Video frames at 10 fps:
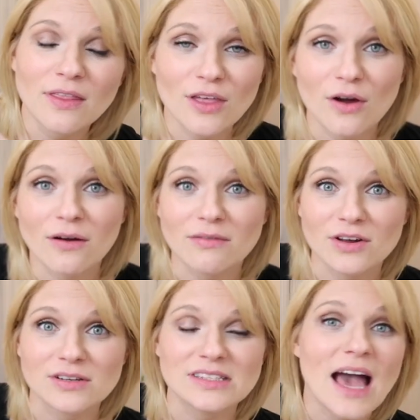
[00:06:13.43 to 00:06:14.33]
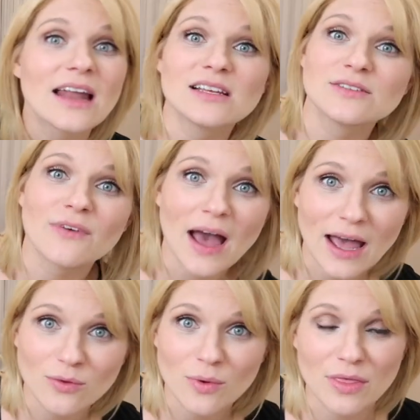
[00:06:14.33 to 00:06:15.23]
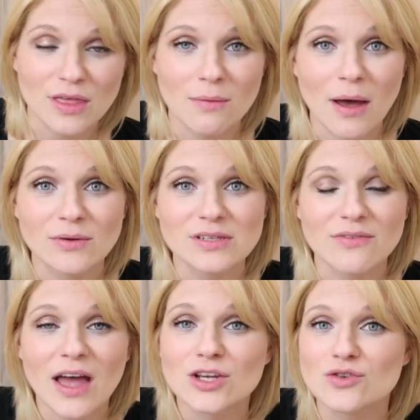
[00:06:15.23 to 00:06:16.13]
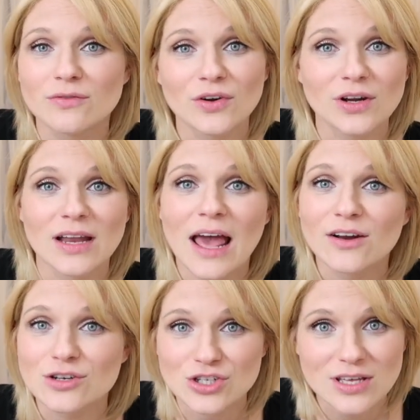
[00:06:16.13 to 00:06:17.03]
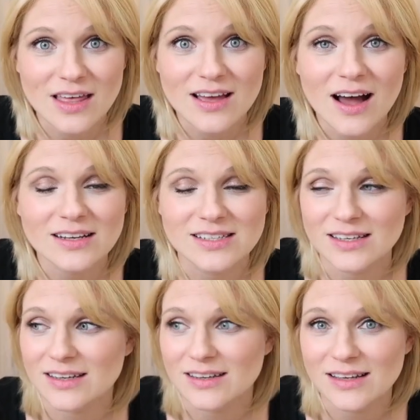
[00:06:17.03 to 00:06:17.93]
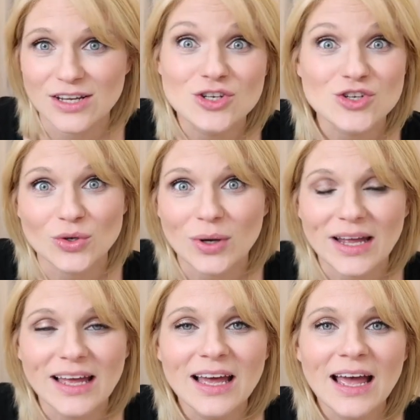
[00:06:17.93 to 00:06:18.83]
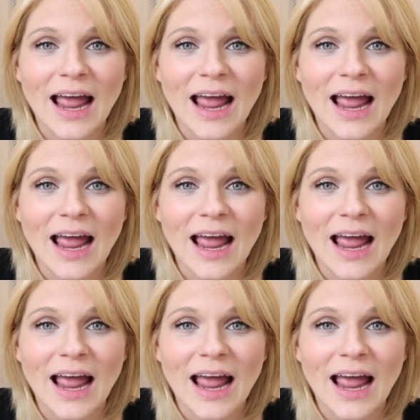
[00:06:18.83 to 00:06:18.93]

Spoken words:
They're satisfied with the amount of extroverted energy they got to enjoy.